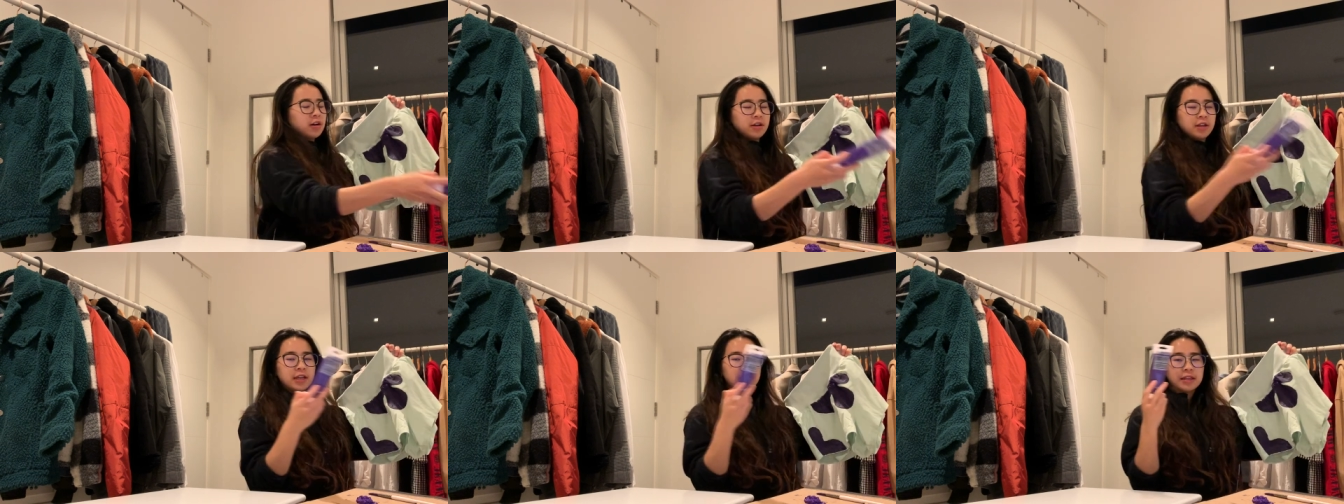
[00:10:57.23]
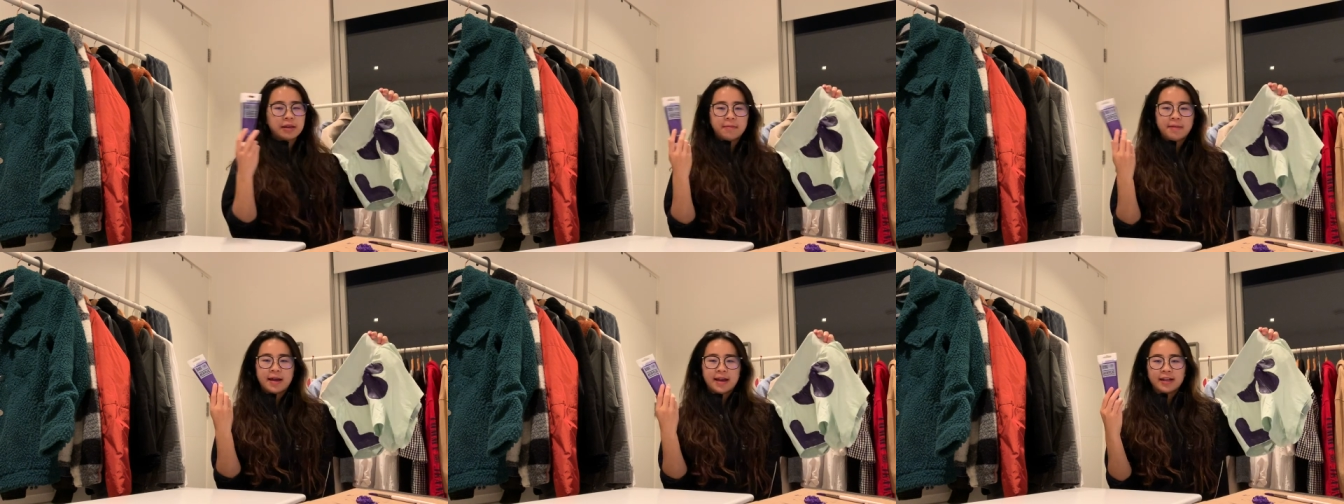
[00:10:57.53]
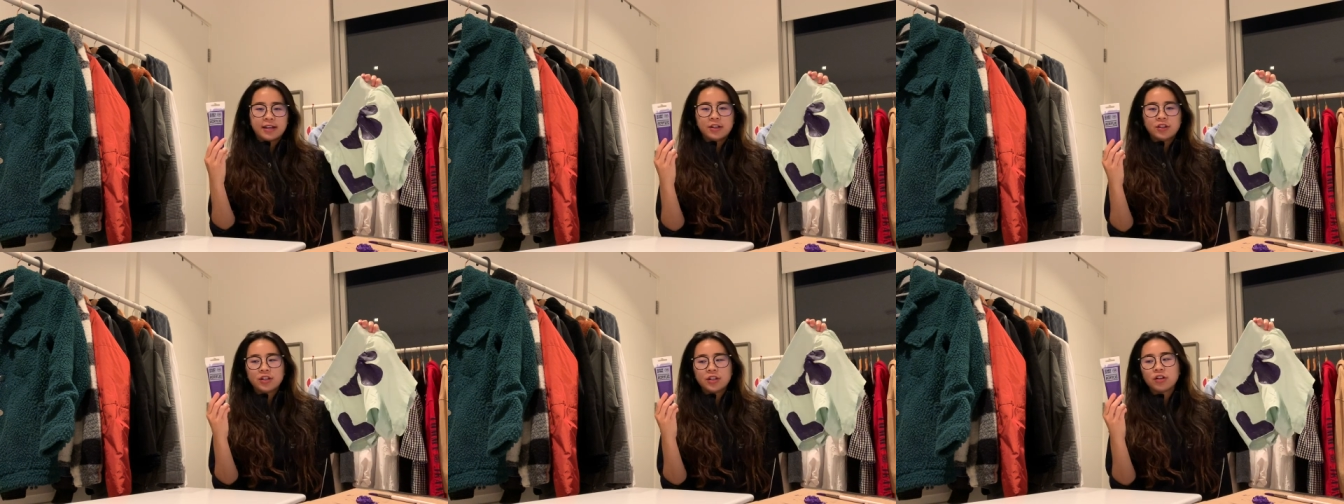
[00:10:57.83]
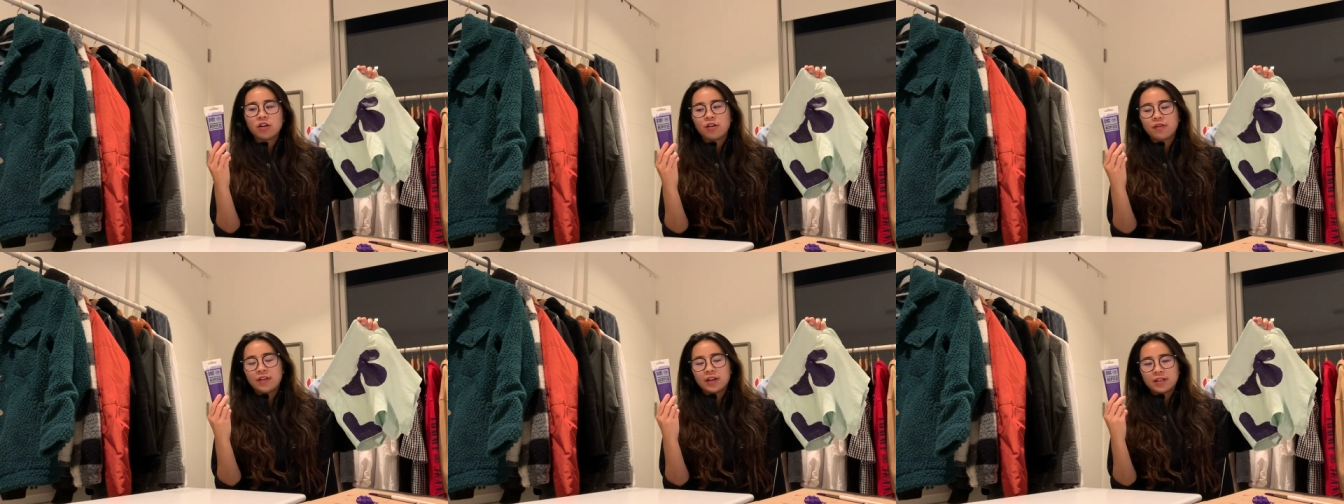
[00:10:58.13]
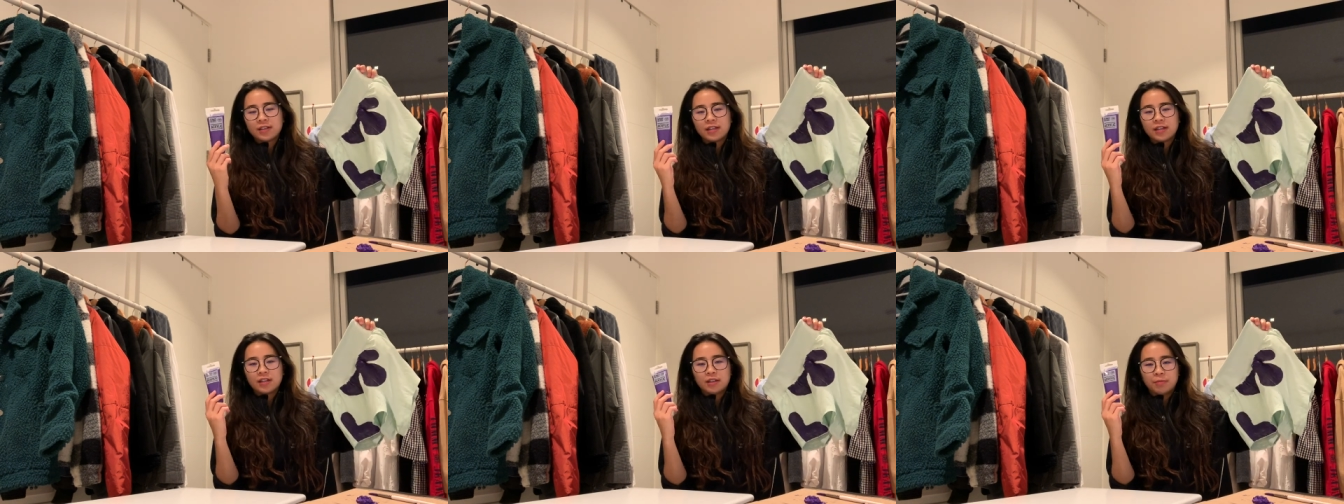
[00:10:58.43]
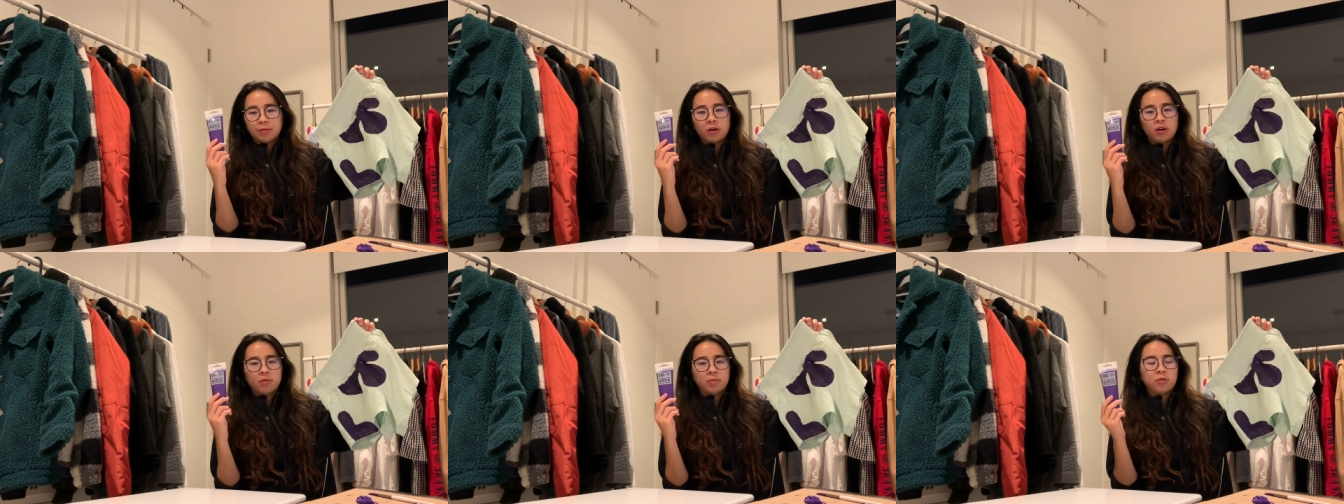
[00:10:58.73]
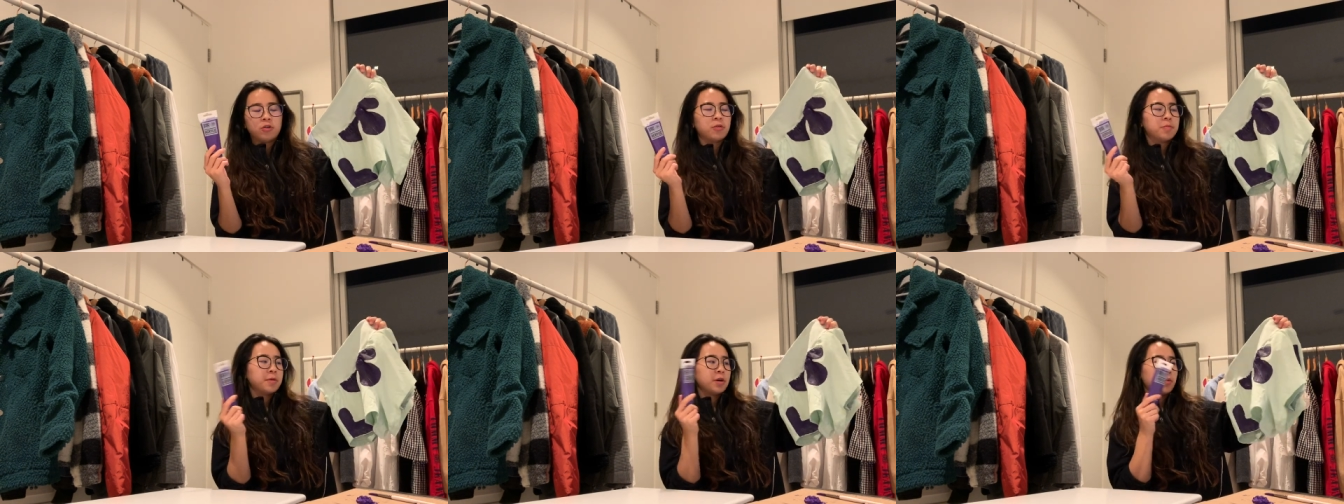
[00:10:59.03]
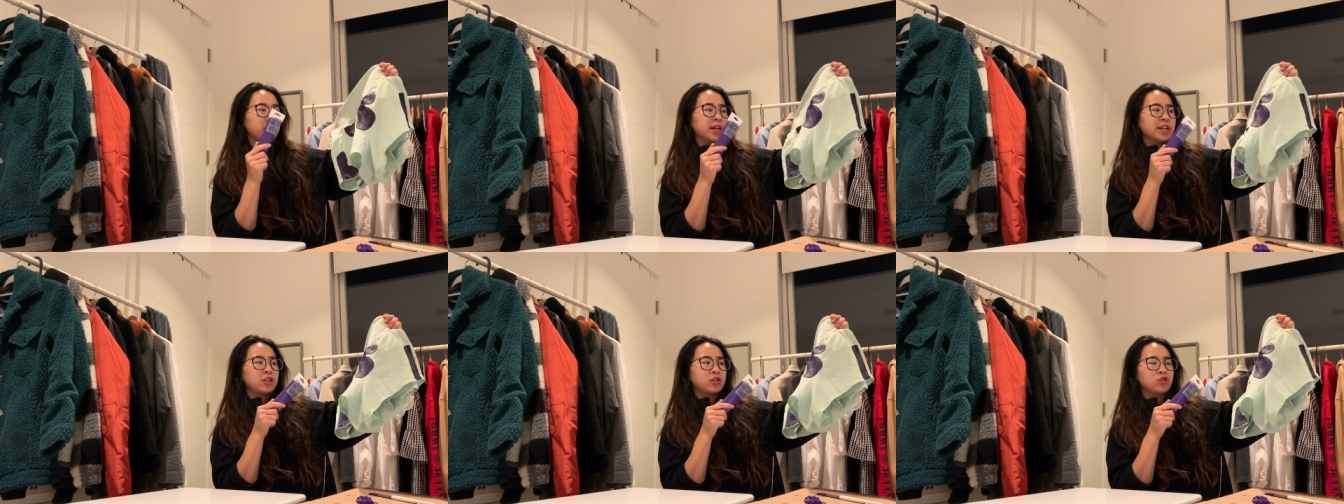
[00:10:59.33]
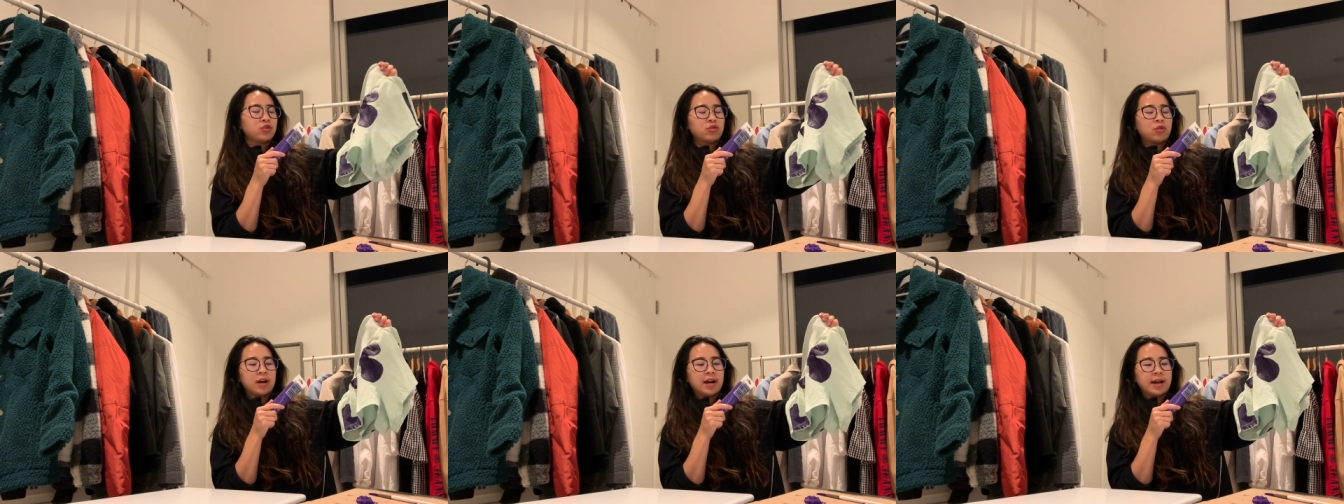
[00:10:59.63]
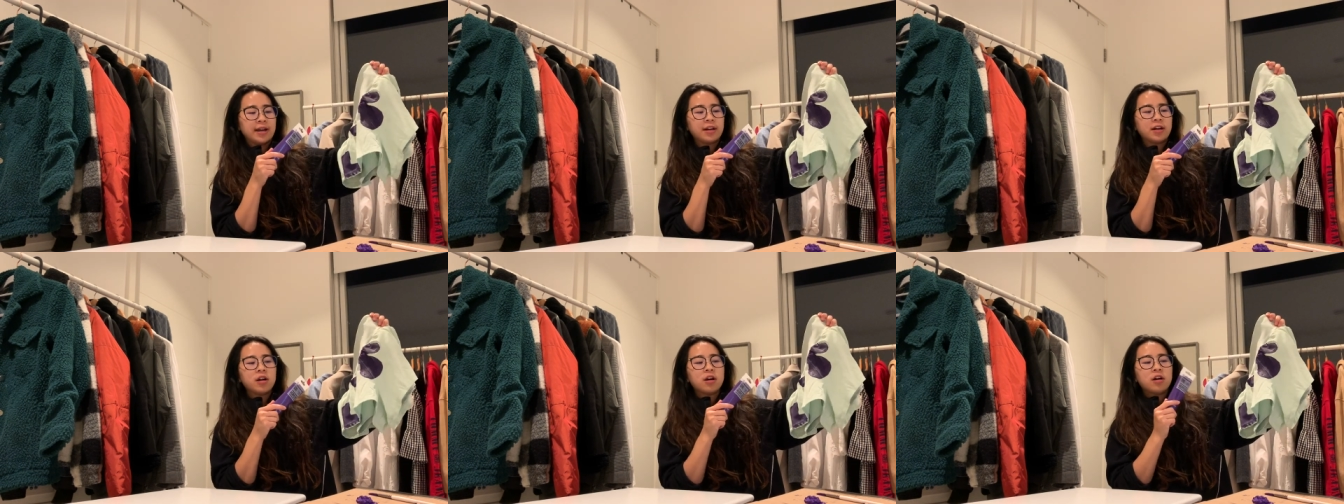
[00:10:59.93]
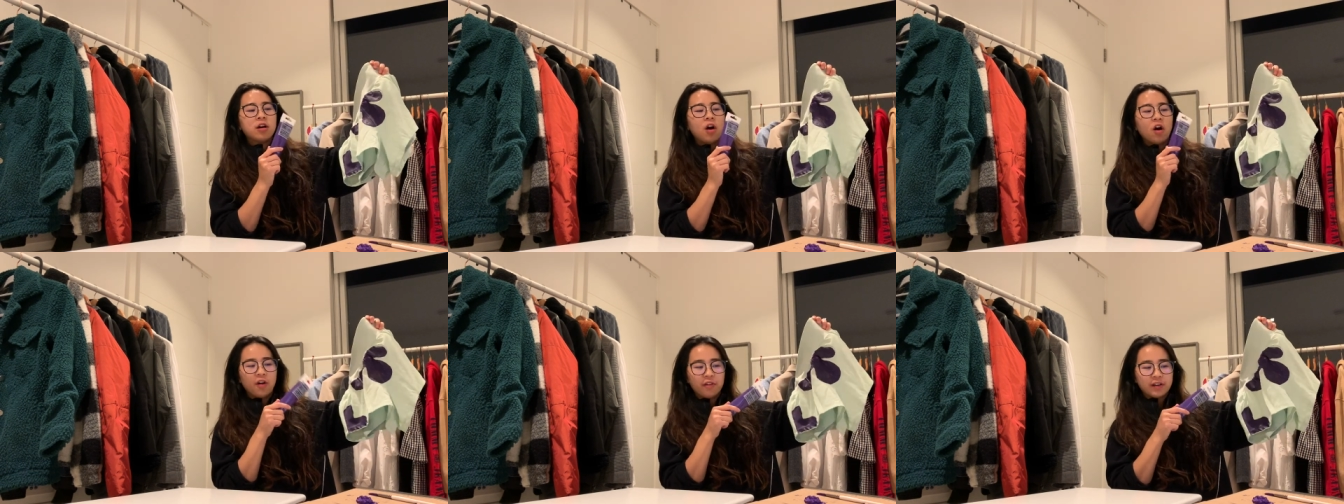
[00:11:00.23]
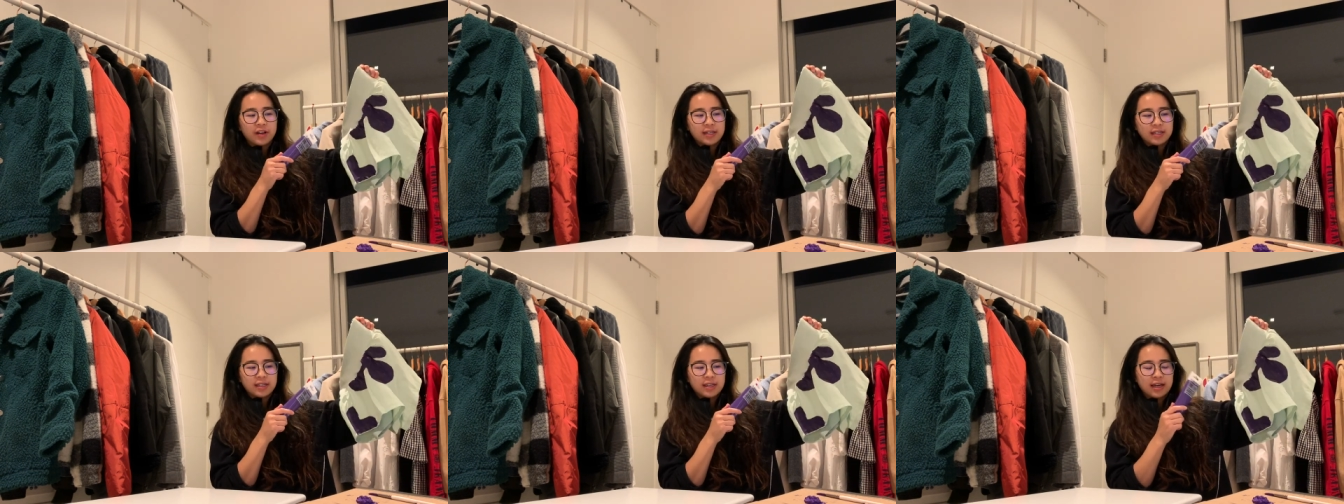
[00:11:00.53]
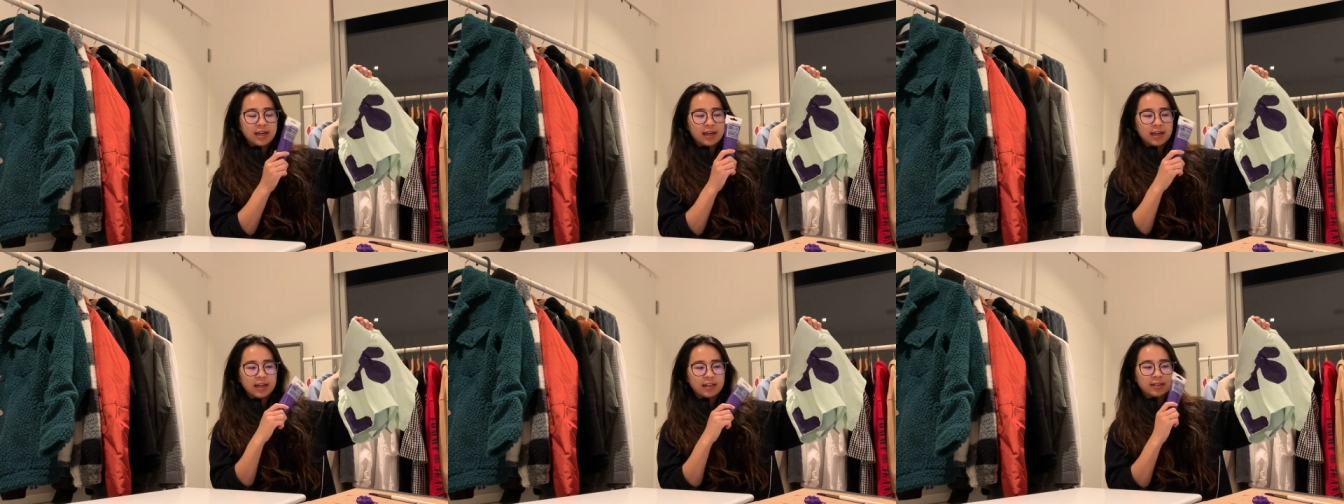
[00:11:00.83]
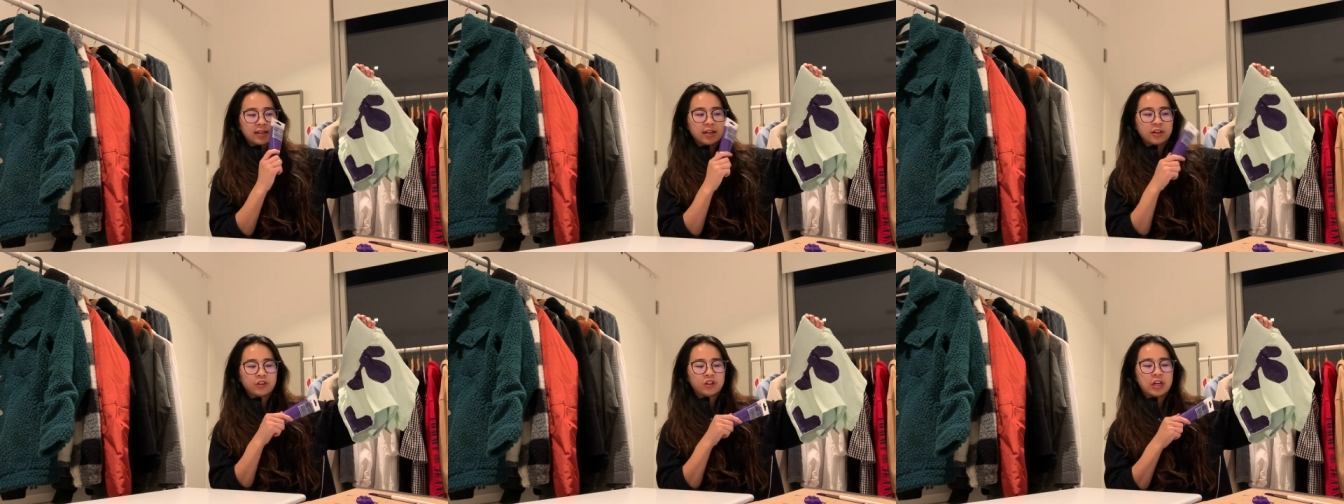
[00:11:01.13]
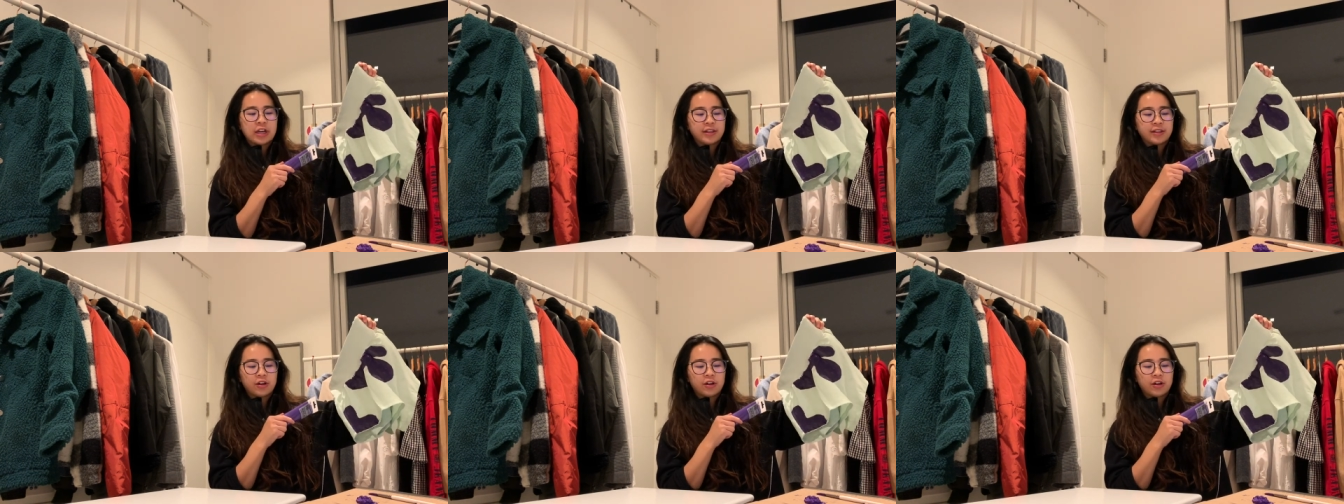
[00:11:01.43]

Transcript: in the packaging, obviously it's purple, but when it's dried, obviously it gets like a shade